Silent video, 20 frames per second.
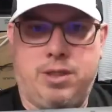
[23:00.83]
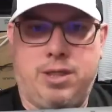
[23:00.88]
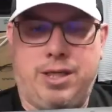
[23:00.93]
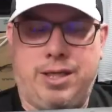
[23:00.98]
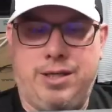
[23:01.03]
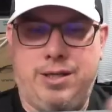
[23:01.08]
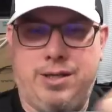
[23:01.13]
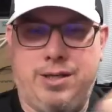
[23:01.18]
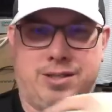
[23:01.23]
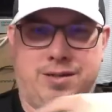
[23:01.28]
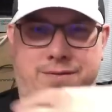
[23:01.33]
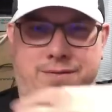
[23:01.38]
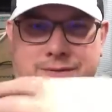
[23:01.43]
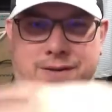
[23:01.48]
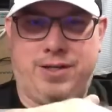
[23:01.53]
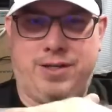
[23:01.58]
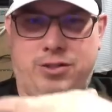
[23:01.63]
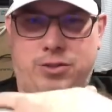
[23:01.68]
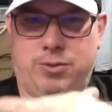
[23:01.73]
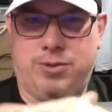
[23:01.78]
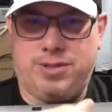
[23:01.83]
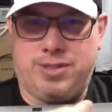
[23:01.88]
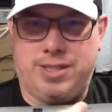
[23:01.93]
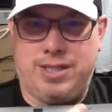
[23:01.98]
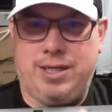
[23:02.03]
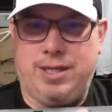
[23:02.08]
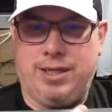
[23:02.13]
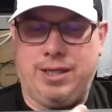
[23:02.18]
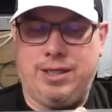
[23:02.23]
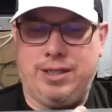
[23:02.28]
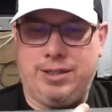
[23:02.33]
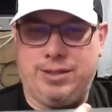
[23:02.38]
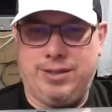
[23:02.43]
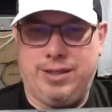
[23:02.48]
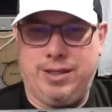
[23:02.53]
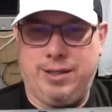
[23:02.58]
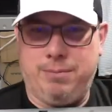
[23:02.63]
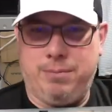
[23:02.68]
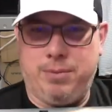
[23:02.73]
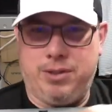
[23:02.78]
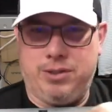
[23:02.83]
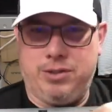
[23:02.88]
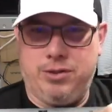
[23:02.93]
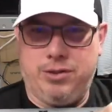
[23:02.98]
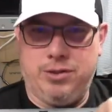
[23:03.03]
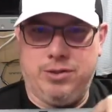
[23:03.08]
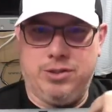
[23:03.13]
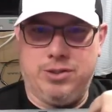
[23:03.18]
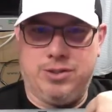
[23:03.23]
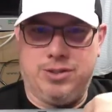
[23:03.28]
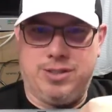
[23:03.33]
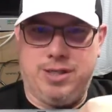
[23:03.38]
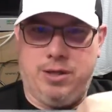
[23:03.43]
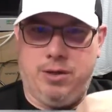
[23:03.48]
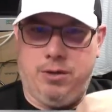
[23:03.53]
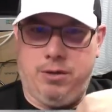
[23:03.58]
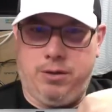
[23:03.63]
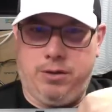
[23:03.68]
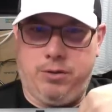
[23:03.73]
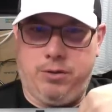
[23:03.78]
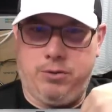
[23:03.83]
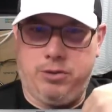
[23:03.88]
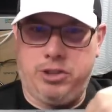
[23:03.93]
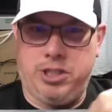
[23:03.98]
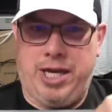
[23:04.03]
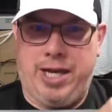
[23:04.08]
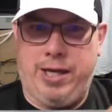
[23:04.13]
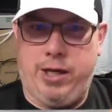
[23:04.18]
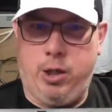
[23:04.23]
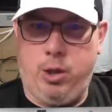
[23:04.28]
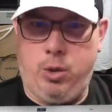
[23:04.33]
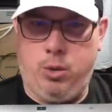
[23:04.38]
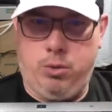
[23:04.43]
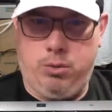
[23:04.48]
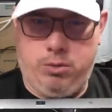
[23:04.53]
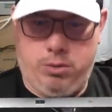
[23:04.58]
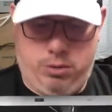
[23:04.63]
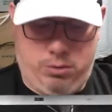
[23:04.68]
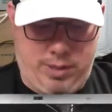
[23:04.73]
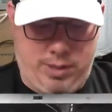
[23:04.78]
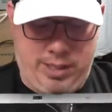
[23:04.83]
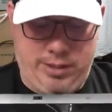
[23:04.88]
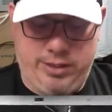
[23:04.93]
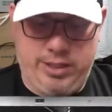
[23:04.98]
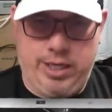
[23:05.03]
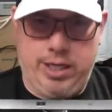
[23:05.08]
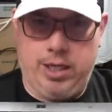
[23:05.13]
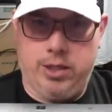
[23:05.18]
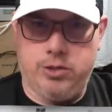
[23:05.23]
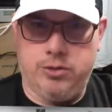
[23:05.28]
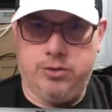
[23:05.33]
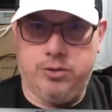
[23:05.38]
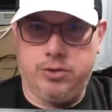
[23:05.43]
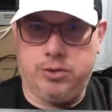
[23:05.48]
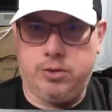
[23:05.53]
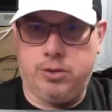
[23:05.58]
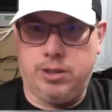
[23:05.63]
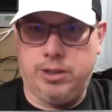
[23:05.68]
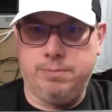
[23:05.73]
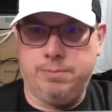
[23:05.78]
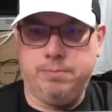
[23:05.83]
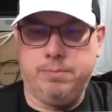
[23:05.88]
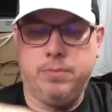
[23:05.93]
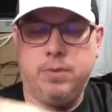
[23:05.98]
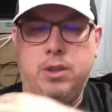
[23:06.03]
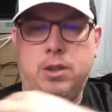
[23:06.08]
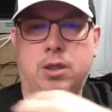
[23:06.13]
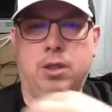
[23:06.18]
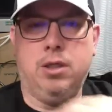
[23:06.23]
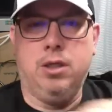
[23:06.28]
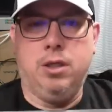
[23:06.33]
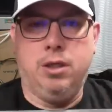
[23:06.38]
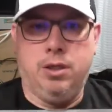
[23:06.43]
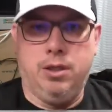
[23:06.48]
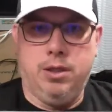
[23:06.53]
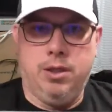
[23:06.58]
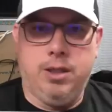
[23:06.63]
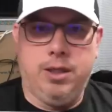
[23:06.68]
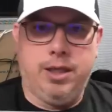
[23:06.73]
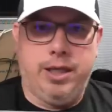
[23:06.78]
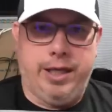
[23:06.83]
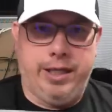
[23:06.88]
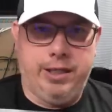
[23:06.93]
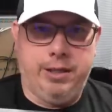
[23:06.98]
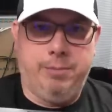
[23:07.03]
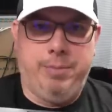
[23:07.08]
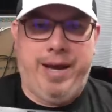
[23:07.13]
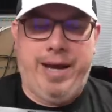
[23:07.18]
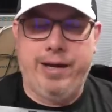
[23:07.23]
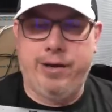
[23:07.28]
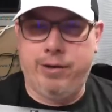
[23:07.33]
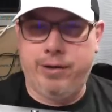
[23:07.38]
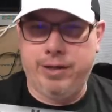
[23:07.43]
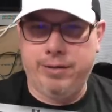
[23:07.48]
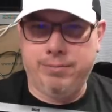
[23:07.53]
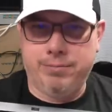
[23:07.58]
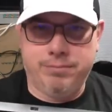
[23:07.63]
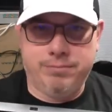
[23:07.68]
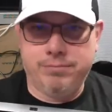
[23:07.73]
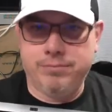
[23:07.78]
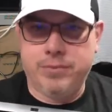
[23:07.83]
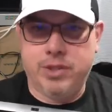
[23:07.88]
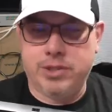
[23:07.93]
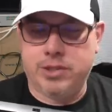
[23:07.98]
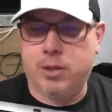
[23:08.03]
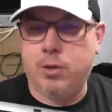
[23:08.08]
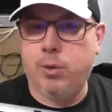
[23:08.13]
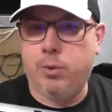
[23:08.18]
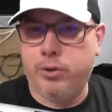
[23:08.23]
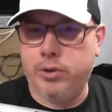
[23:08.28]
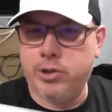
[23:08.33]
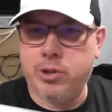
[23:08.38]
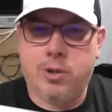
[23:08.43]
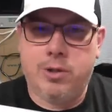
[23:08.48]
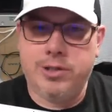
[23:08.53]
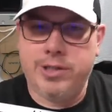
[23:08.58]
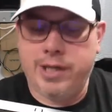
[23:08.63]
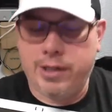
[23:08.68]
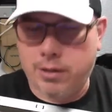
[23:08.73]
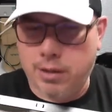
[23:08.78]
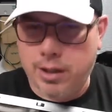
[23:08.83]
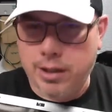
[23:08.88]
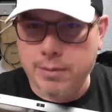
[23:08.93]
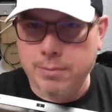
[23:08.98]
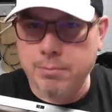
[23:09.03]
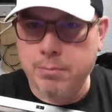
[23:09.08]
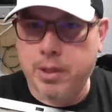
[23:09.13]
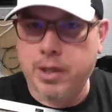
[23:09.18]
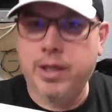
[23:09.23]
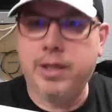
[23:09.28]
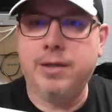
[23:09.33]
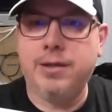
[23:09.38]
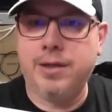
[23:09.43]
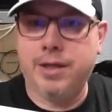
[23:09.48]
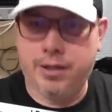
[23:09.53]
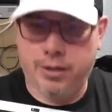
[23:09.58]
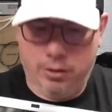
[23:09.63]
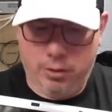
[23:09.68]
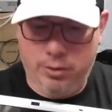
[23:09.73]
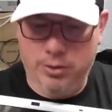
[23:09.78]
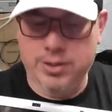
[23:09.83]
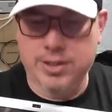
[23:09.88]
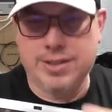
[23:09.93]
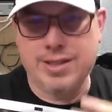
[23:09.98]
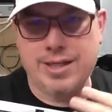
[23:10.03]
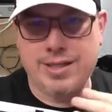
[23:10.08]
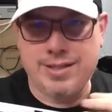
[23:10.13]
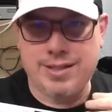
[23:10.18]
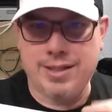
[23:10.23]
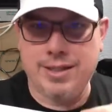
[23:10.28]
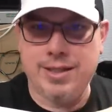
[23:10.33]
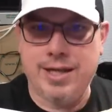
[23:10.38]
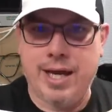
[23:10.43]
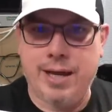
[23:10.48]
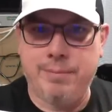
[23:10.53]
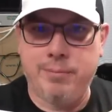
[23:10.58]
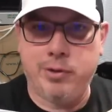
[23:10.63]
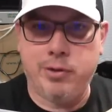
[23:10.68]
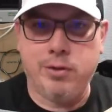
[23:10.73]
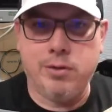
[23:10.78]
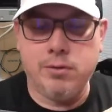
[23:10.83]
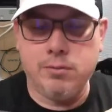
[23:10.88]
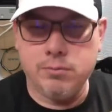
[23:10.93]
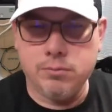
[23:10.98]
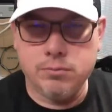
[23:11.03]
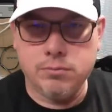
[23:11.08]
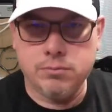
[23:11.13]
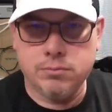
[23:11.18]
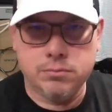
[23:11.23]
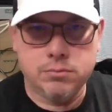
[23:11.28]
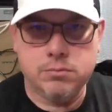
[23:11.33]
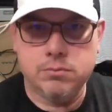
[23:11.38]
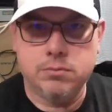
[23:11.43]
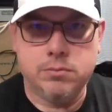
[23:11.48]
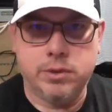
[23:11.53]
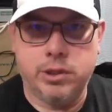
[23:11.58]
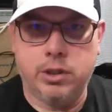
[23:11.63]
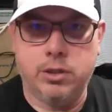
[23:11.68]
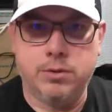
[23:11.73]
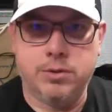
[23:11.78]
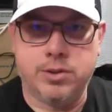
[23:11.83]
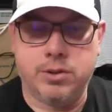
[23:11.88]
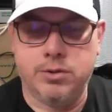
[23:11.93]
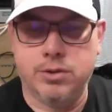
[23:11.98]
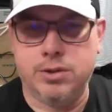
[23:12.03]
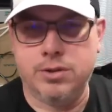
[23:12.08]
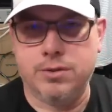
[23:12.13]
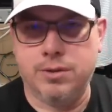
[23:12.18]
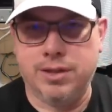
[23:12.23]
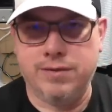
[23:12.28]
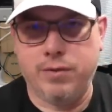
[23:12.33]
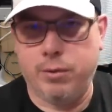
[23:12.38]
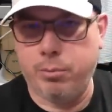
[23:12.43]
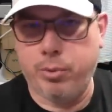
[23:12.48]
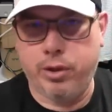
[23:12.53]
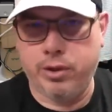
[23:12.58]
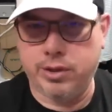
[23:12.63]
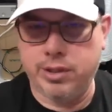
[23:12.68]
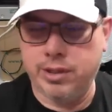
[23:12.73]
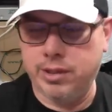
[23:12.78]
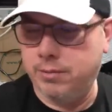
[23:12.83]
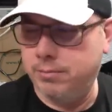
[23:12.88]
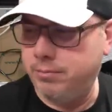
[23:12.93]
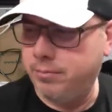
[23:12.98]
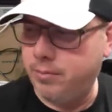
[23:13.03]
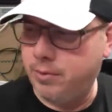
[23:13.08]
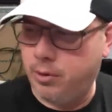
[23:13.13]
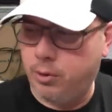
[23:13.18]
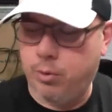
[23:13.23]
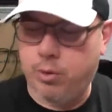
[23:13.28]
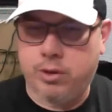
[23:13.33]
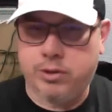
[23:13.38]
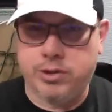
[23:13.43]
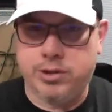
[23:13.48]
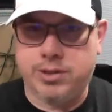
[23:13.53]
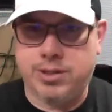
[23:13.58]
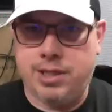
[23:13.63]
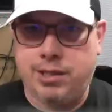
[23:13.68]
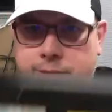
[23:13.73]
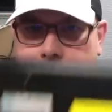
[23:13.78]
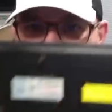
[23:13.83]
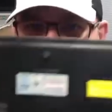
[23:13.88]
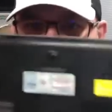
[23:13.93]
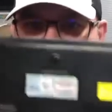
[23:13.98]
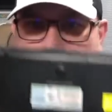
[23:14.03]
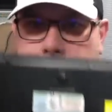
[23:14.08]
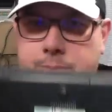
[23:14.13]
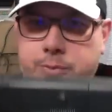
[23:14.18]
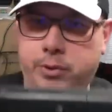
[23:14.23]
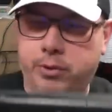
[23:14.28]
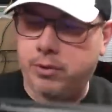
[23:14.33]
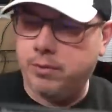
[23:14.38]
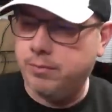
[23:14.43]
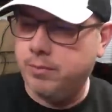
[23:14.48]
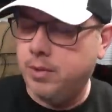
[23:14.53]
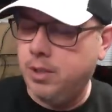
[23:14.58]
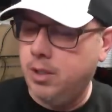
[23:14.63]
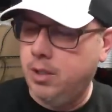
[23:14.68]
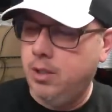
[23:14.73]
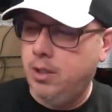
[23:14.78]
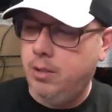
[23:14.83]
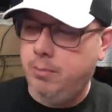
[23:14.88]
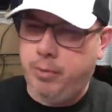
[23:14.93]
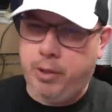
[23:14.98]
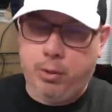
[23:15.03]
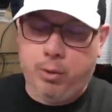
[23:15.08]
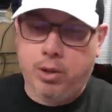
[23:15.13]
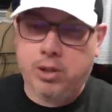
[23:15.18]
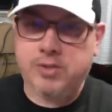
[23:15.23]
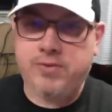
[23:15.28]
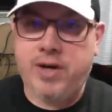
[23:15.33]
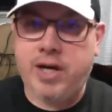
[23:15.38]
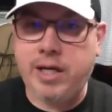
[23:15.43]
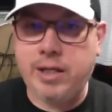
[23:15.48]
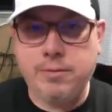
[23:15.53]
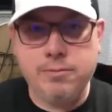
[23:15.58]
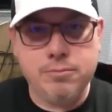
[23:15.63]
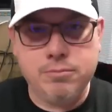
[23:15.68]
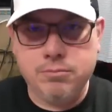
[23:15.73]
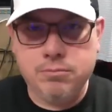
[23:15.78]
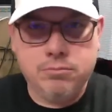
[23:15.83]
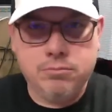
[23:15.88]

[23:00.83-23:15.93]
It doesn't affect you seeing anything, but you can just tell a little shadow around the edge of the screen. And the battery doesn't hold a charge that great, but it includes its AC adapter, you know, so just leave it plugged in. It'll work just like a regular computer, but it works fine.